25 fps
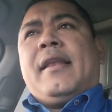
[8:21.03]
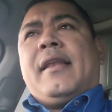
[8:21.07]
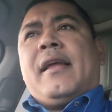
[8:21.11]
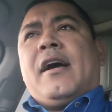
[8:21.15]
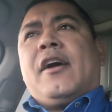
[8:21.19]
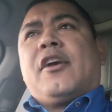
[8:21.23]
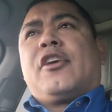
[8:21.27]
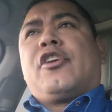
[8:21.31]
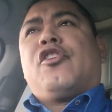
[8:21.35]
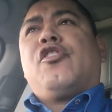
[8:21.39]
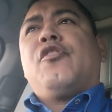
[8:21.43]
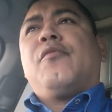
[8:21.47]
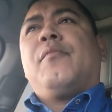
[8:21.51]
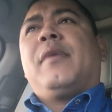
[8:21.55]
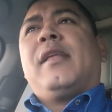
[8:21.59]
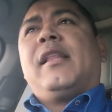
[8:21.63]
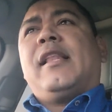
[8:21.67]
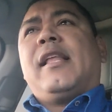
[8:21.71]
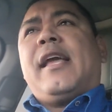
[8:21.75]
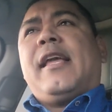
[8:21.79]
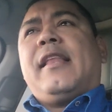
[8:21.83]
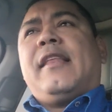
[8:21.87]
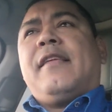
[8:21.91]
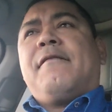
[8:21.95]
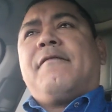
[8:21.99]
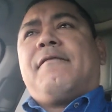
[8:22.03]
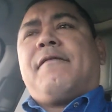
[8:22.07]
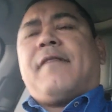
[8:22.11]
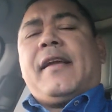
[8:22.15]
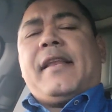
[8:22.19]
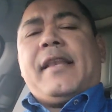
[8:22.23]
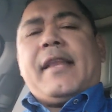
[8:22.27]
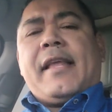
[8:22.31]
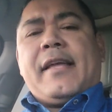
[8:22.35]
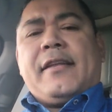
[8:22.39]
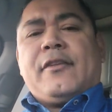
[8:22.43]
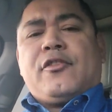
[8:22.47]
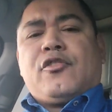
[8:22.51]
accumulating
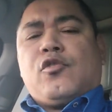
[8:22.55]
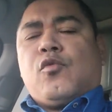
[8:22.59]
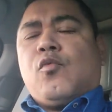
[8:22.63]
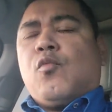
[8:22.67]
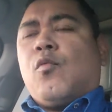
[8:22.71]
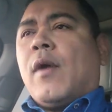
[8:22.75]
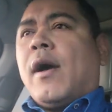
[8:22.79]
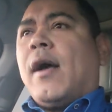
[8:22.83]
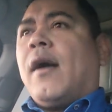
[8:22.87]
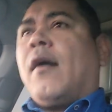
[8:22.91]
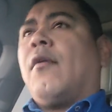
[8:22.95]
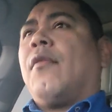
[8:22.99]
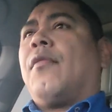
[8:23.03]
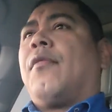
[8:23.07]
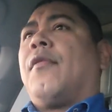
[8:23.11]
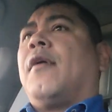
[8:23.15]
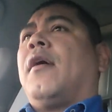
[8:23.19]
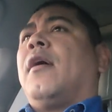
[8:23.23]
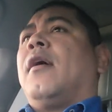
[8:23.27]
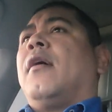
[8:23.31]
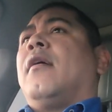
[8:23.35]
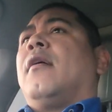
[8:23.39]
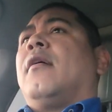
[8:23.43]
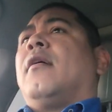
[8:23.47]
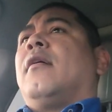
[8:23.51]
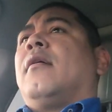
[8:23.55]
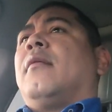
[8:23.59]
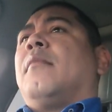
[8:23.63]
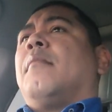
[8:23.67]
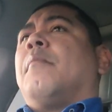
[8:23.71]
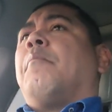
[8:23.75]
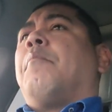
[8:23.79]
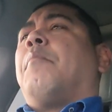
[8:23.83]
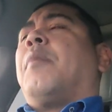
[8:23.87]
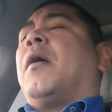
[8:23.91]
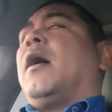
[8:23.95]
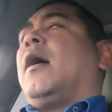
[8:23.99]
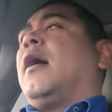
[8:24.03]
financial wealth,
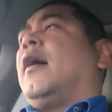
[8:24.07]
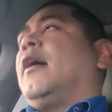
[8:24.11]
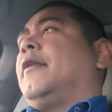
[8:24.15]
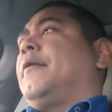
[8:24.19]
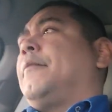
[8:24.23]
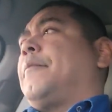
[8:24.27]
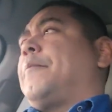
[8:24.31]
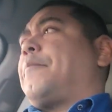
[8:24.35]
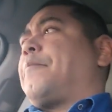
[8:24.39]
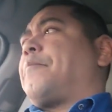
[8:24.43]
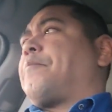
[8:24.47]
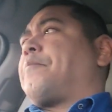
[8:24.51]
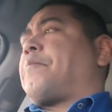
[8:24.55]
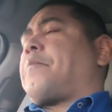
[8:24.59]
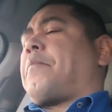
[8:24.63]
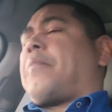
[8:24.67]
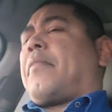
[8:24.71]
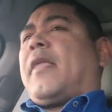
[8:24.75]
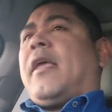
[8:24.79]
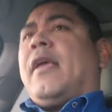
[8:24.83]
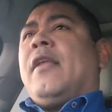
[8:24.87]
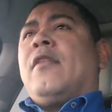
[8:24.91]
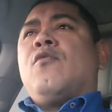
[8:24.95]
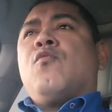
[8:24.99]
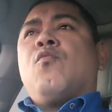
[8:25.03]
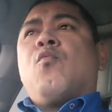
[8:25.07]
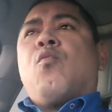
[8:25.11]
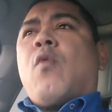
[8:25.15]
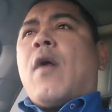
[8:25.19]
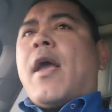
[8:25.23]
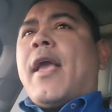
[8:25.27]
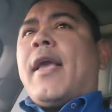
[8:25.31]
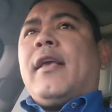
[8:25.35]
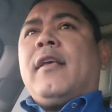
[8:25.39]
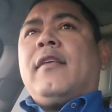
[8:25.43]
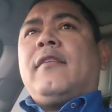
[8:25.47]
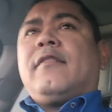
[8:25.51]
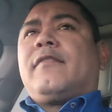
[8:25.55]
but in
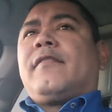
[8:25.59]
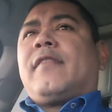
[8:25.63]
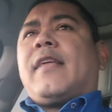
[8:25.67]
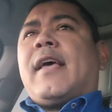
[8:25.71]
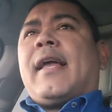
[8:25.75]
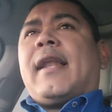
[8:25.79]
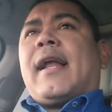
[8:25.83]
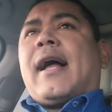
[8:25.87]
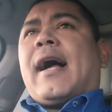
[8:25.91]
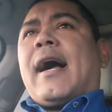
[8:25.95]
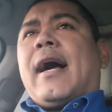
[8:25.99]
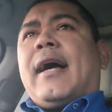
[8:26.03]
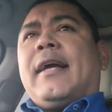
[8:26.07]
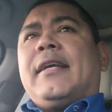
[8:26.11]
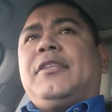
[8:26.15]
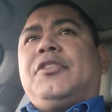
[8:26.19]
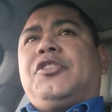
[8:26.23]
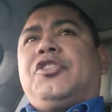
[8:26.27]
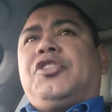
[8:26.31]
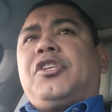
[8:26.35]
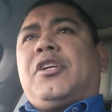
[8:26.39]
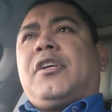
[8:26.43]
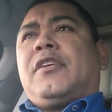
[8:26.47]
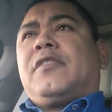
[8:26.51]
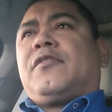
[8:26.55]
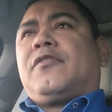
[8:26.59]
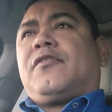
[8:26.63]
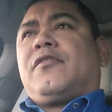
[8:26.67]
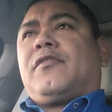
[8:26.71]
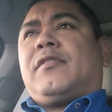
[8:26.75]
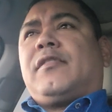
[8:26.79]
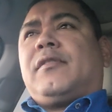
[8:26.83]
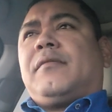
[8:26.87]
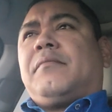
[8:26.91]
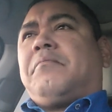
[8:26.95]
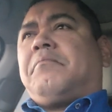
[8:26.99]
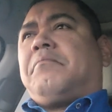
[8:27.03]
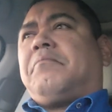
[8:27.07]
ways that I just
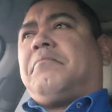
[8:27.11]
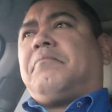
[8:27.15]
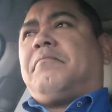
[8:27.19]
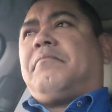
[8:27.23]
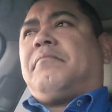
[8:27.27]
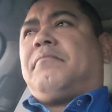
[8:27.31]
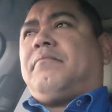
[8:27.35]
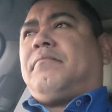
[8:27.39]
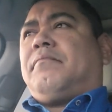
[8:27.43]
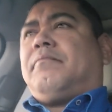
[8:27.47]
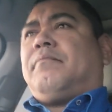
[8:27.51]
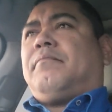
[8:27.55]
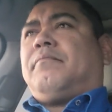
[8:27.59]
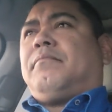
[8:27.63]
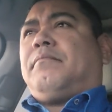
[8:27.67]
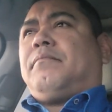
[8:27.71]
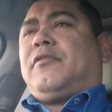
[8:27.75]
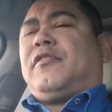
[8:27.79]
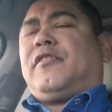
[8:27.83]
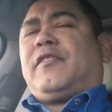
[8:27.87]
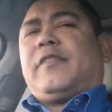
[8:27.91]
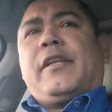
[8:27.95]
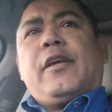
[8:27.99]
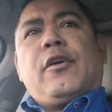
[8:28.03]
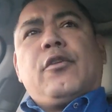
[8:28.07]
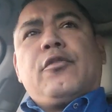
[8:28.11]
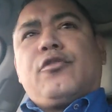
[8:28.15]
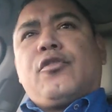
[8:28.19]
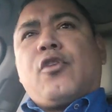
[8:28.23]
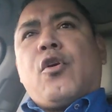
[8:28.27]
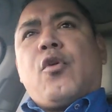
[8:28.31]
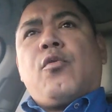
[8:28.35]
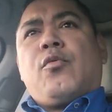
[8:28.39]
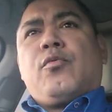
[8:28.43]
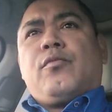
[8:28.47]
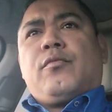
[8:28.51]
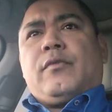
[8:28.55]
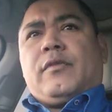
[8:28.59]
still
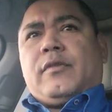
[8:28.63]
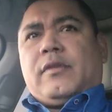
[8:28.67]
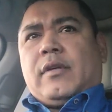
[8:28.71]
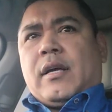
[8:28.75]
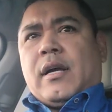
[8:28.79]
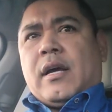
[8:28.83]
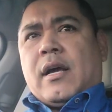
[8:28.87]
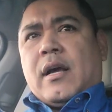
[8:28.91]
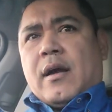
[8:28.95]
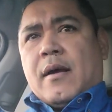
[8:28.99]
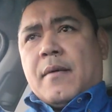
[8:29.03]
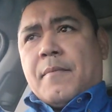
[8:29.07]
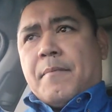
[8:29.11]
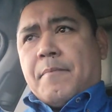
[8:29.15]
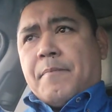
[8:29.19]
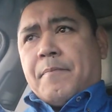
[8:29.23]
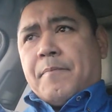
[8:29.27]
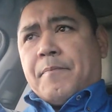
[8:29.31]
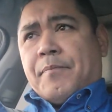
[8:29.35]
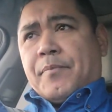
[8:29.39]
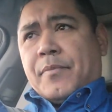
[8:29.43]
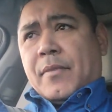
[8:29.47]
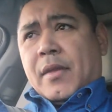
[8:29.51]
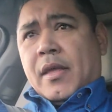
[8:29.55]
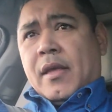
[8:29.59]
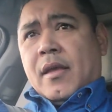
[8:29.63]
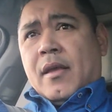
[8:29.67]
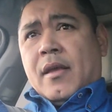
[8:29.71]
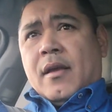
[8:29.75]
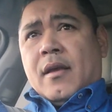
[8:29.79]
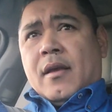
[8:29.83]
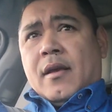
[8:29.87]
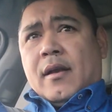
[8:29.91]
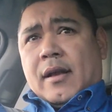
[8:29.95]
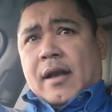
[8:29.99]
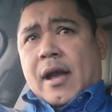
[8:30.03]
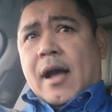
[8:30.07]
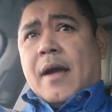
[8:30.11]
don't
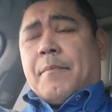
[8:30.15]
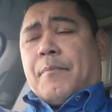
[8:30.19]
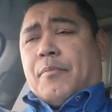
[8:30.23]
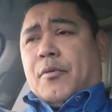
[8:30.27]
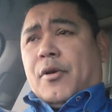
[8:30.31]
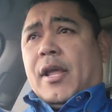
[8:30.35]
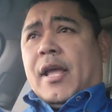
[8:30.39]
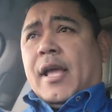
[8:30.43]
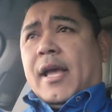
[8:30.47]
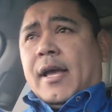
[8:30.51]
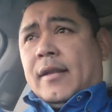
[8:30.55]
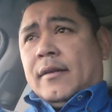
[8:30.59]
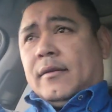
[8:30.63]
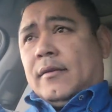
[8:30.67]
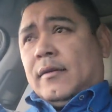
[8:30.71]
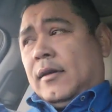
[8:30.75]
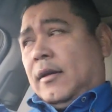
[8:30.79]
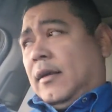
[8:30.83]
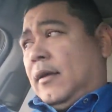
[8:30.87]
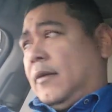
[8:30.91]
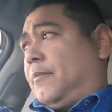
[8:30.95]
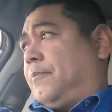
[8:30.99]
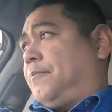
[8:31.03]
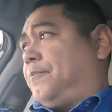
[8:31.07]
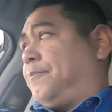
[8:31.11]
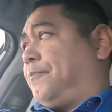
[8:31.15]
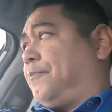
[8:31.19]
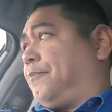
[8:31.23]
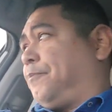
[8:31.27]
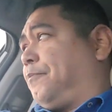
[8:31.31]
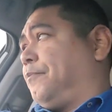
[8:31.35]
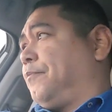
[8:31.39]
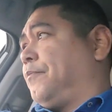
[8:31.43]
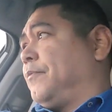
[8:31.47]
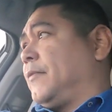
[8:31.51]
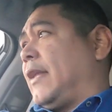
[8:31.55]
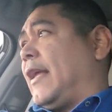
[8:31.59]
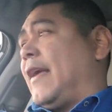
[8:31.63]
comprehend.
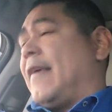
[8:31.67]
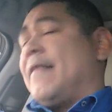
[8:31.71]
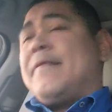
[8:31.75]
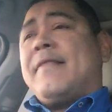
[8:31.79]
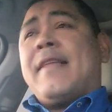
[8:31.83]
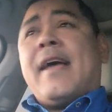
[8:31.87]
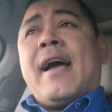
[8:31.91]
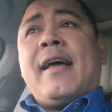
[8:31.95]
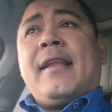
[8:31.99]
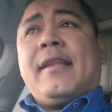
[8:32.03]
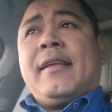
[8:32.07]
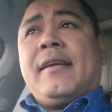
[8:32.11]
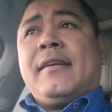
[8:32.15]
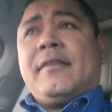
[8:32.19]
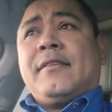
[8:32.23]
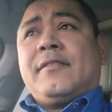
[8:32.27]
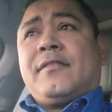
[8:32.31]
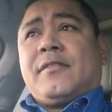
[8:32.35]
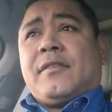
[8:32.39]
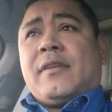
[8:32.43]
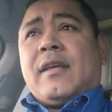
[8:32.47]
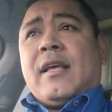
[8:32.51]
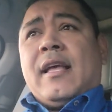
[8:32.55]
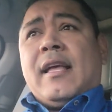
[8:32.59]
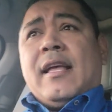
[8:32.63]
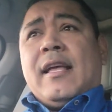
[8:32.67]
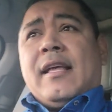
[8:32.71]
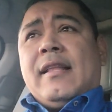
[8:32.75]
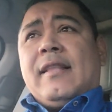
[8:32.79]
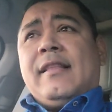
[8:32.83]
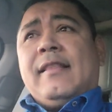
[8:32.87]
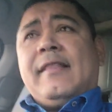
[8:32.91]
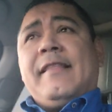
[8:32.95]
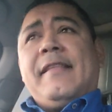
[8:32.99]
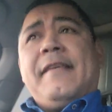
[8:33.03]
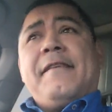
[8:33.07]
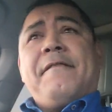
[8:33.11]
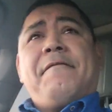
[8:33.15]
And that is
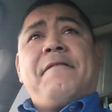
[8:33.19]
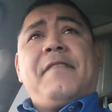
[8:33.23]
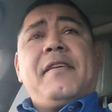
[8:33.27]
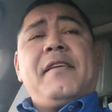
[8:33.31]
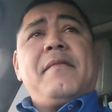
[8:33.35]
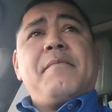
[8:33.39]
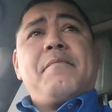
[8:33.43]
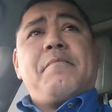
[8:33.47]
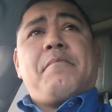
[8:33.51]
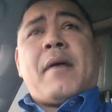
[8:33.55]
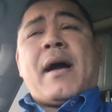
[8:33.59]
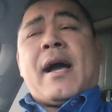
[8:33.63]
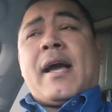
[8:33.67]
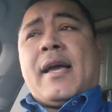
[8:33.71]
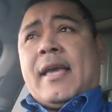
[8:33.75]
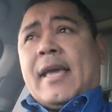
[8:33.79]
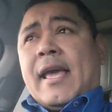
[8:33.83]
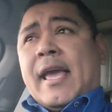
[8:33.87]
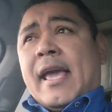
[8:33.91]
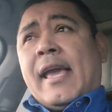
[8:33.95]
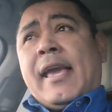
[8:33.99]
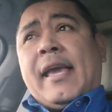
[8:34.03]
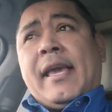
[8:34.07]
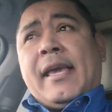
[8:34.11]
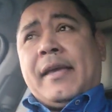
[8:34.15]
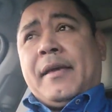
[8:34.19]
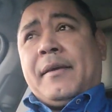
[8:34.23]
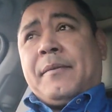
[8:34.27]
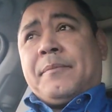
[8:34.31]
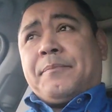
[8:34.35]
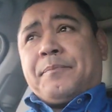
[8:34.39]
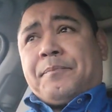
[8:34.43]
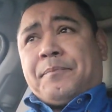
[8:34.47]
living by a